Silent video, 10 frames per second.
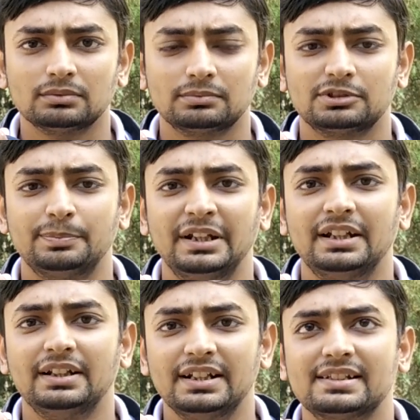speed,
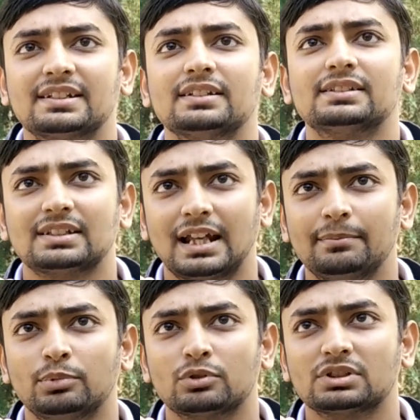distance, time
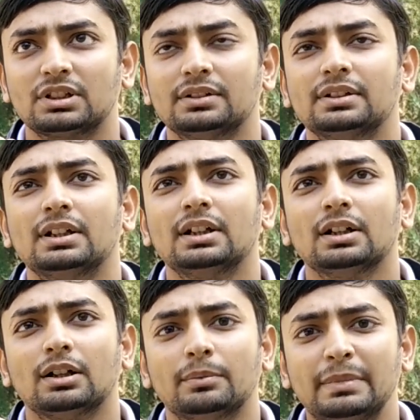portion,
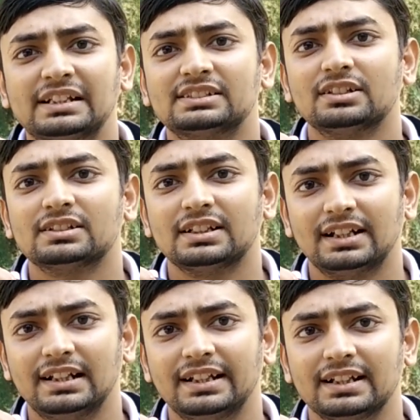mixtures and
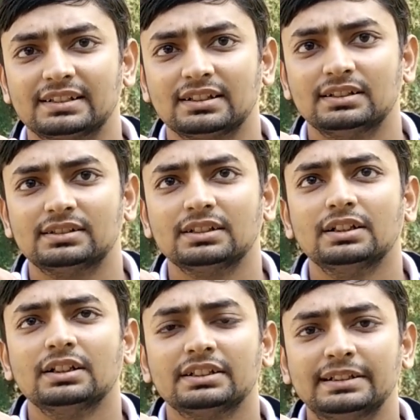allegations,
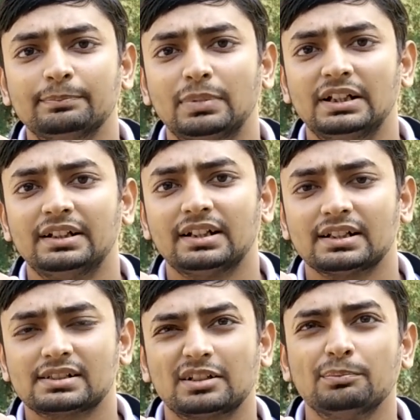simple interest,
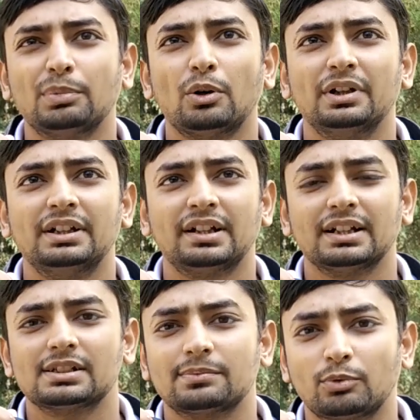compound interest,
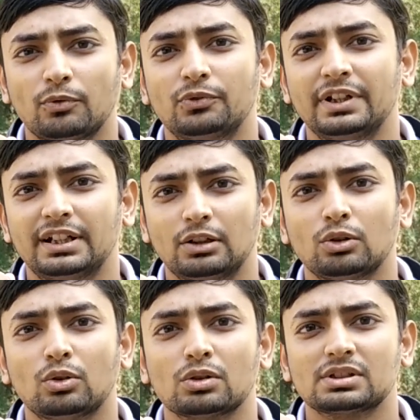profit,
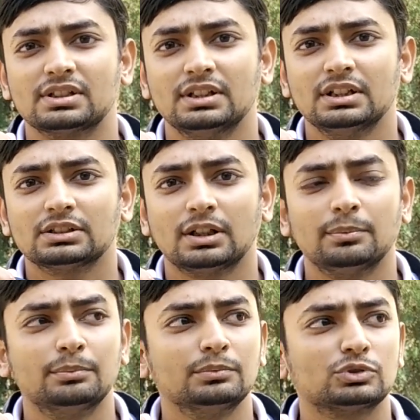loss,
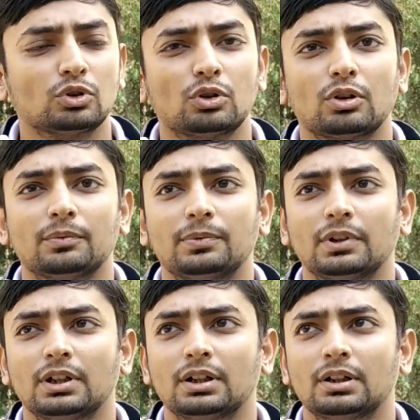some sort
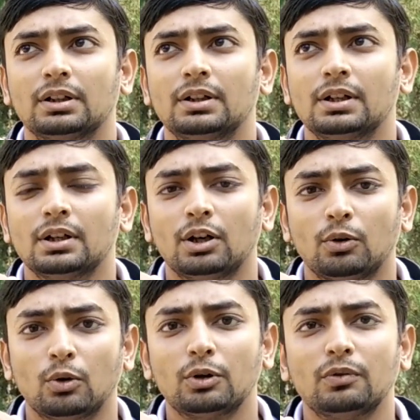of
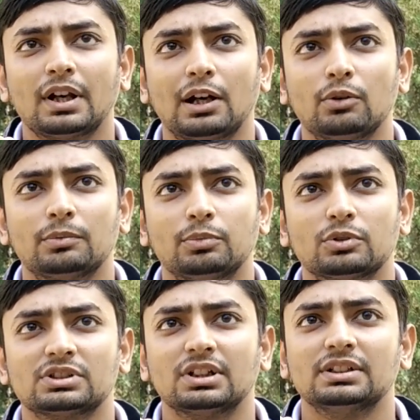odd one out
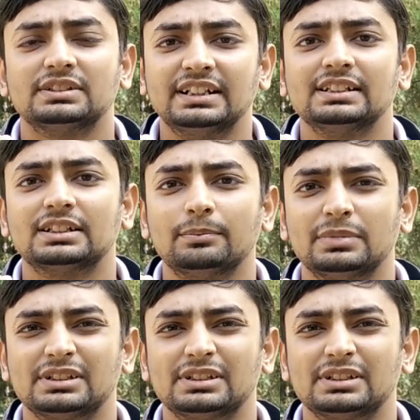portion, series completion,